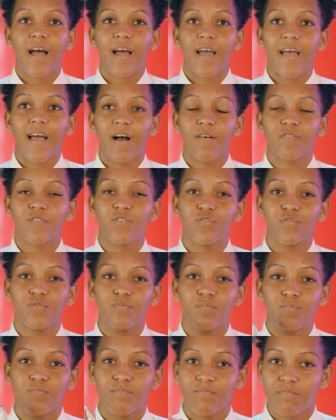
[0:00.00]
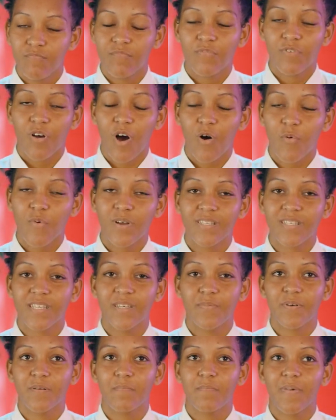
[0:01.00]
I have to always
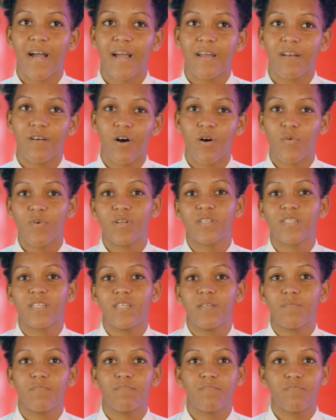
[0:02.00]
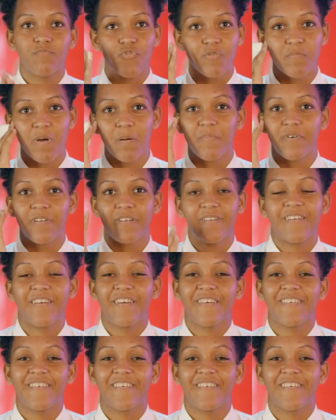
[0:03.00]
keep in mind, always keep the number in